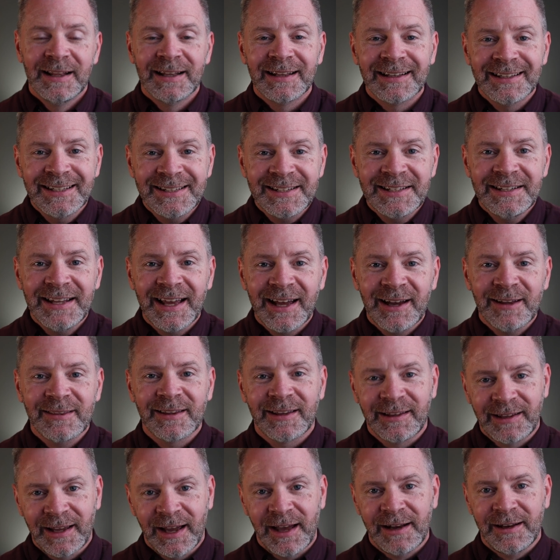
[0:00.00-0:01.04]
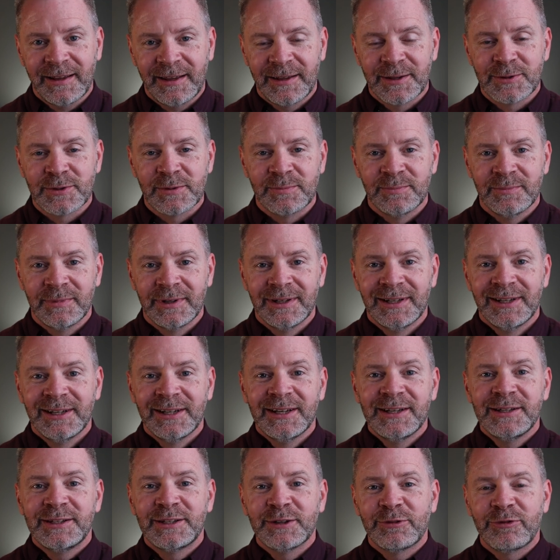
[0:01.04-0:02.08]
Listen to how the Catechism
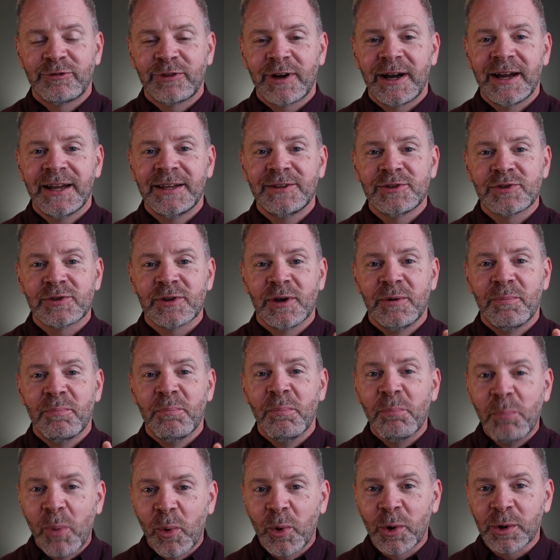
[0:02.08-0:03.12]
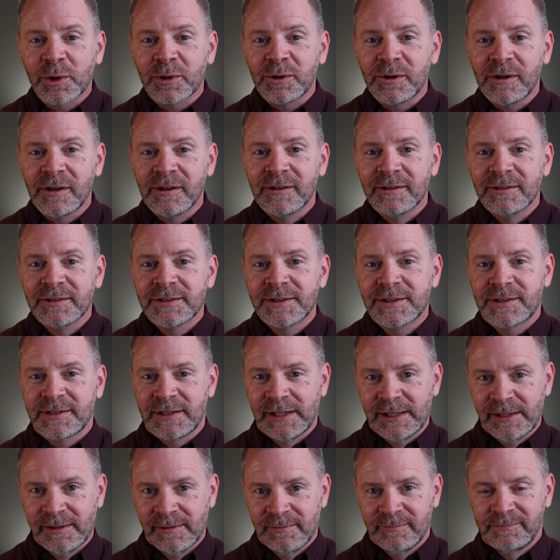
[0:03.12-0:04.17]
defines mortal
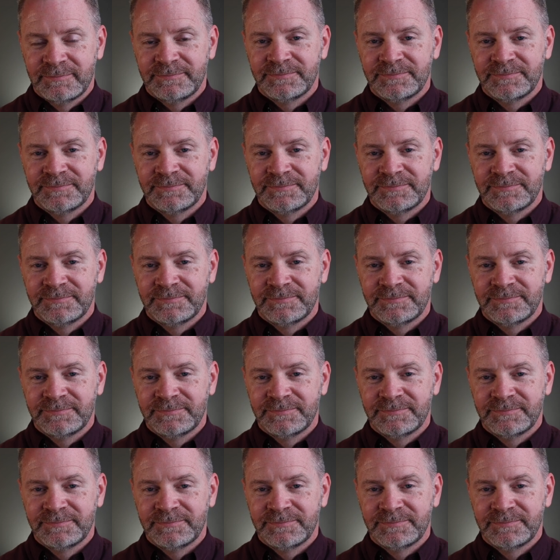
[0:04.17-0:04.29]
sin.